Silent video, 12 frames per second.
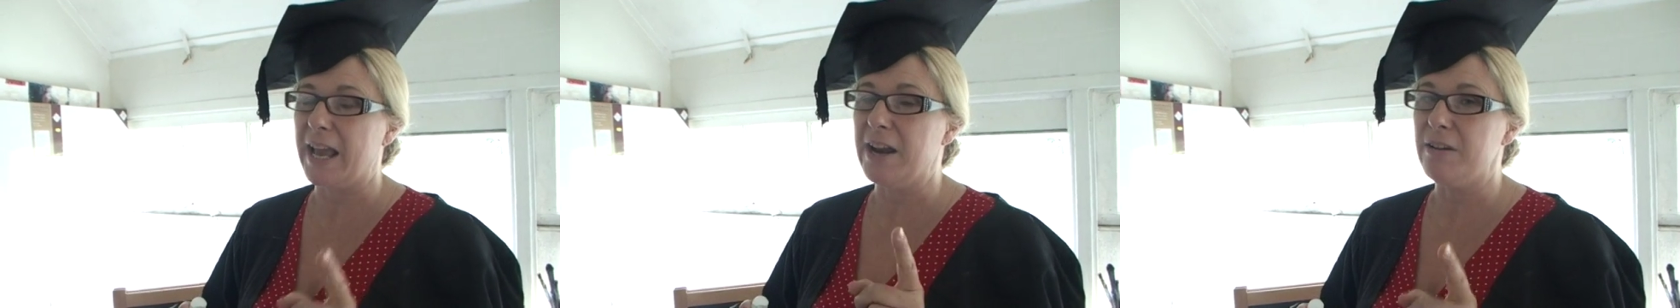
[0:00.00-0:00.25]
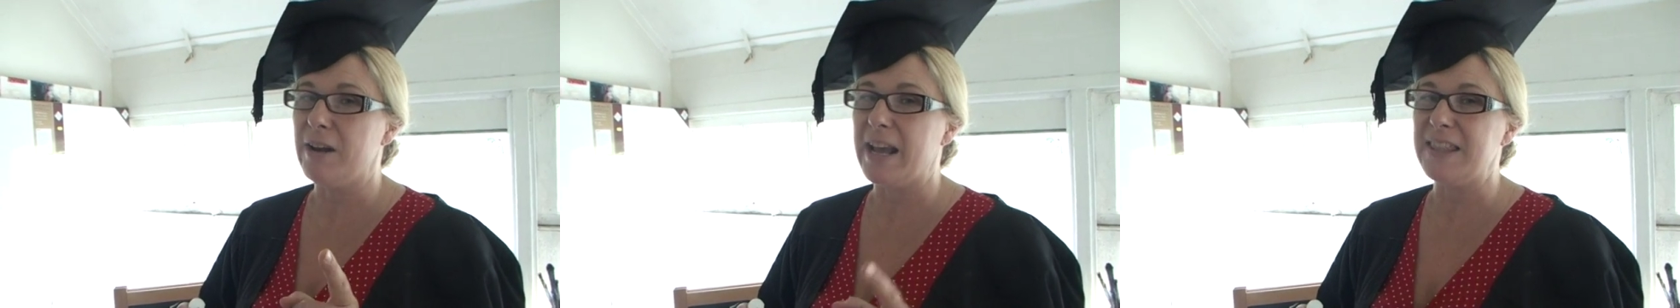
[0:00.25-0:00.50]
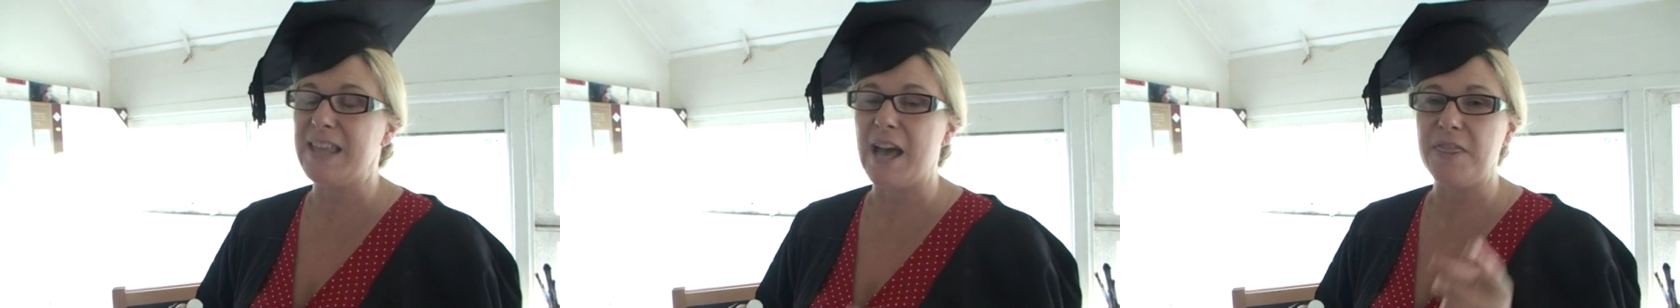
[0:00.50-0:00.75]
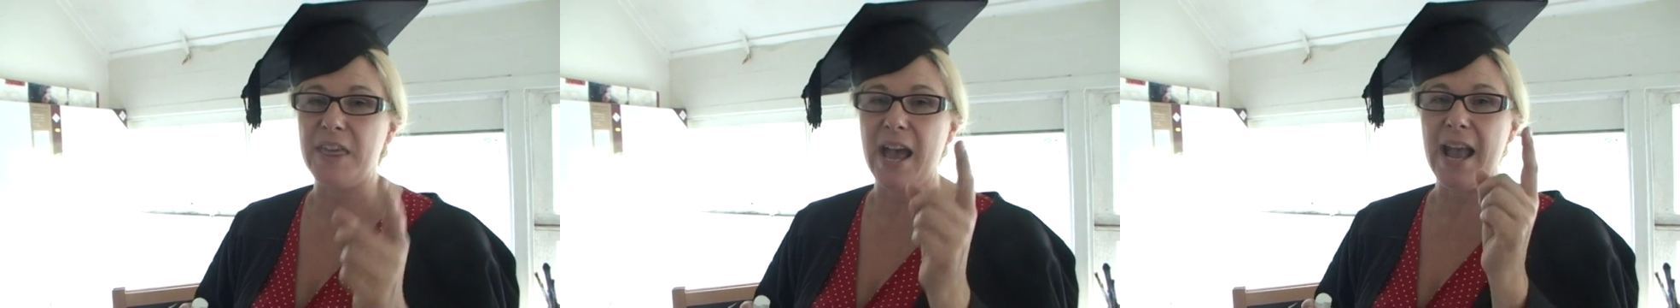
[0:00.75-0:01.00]
error in
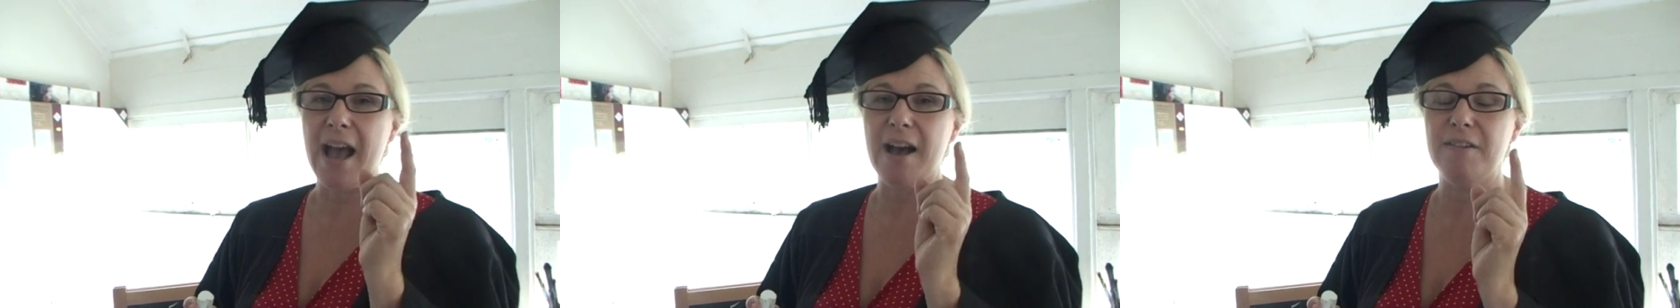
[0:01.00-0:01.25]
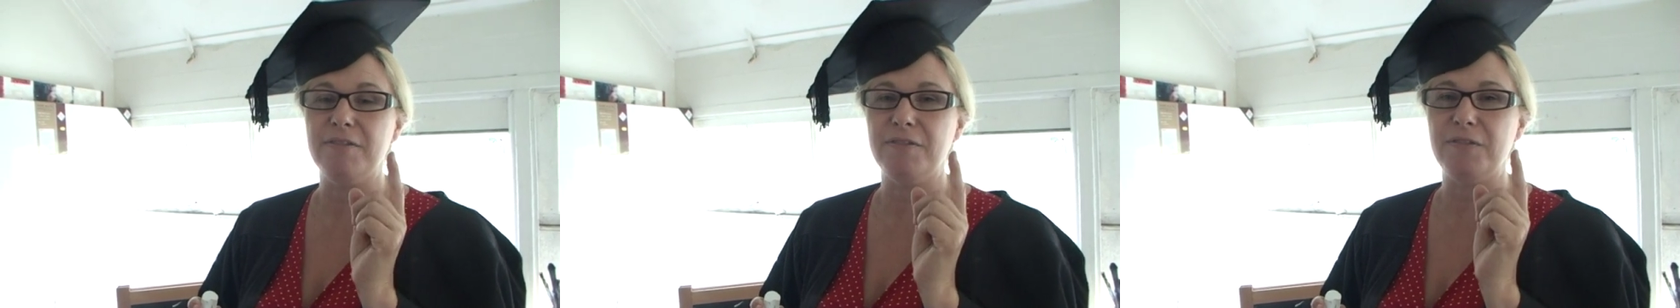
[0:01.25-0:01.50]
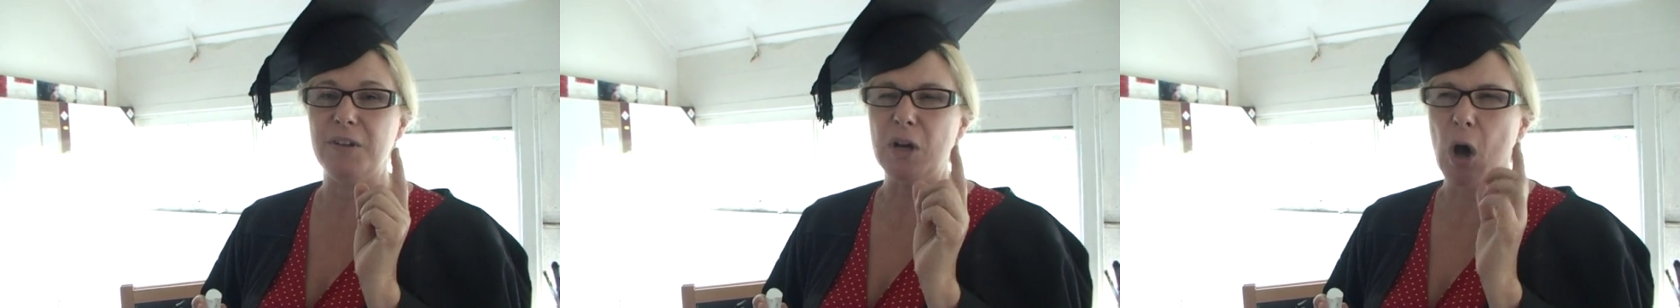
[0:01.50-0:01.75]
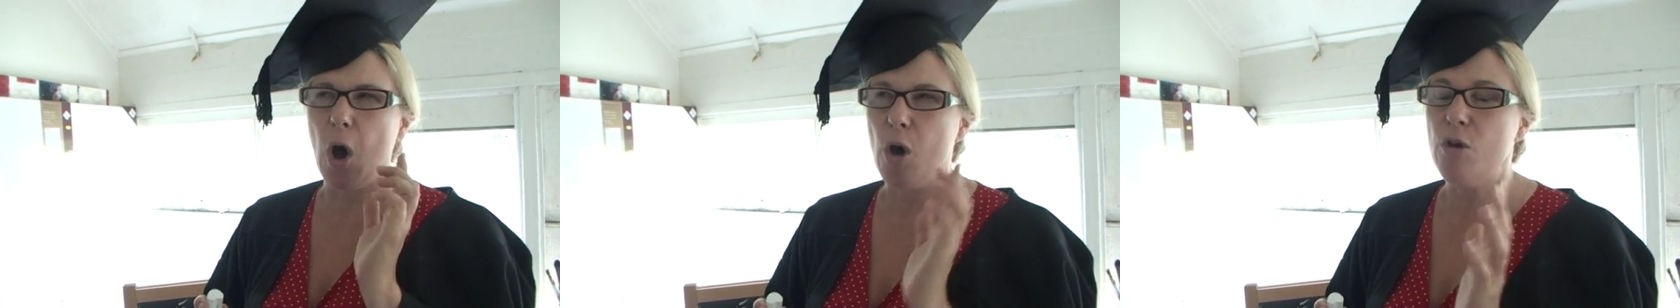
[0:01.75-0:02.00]
that they have
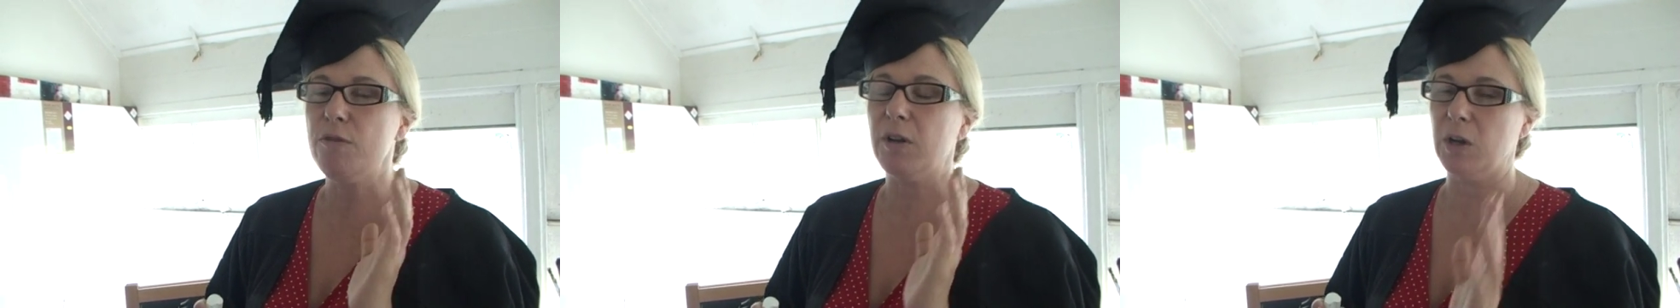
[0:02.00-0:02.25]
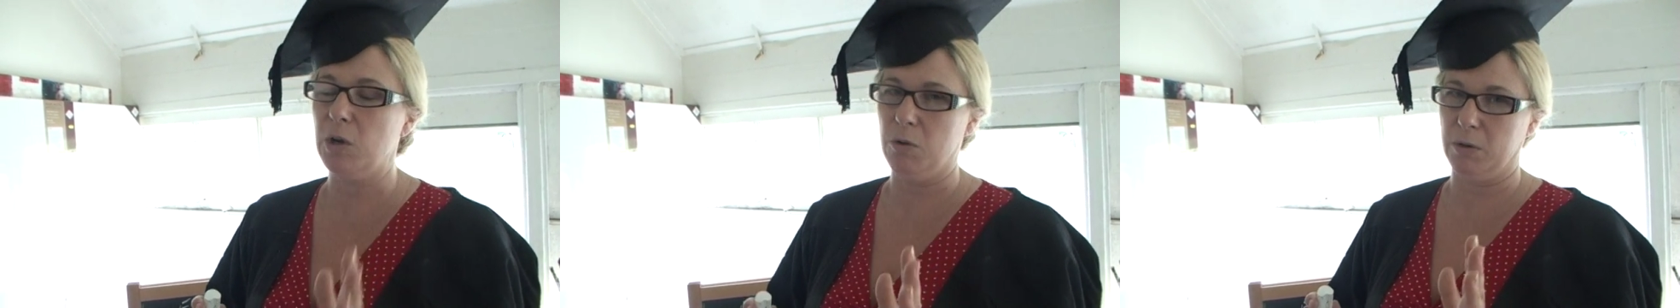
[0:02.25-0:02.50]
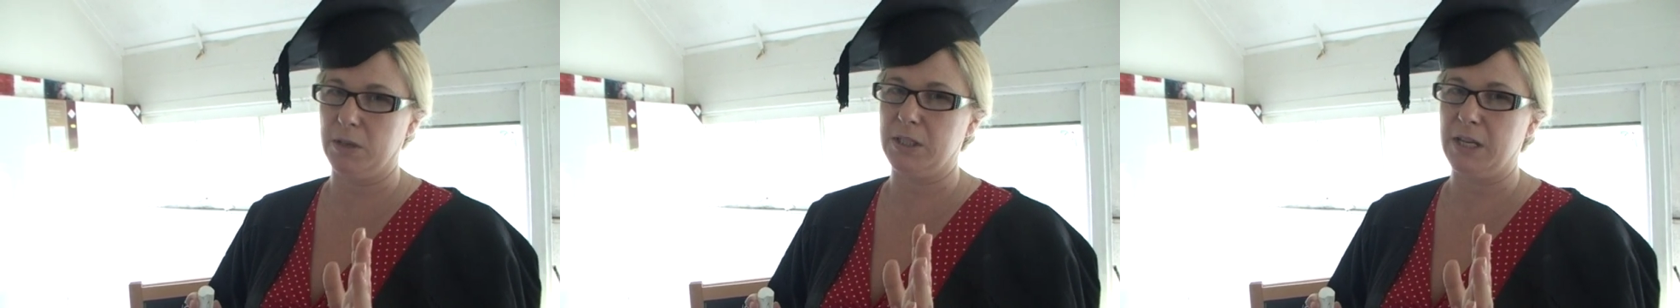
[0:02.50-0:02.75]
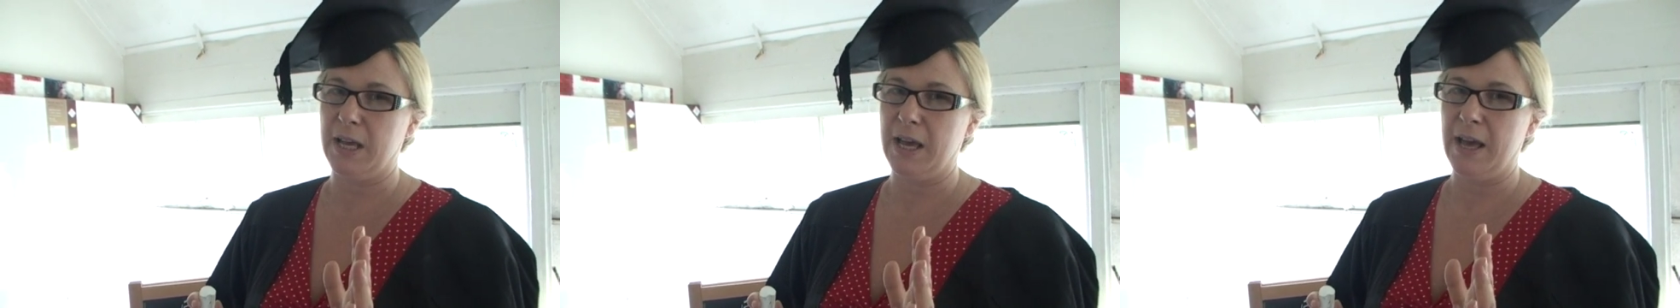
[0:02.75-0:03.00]
overlooked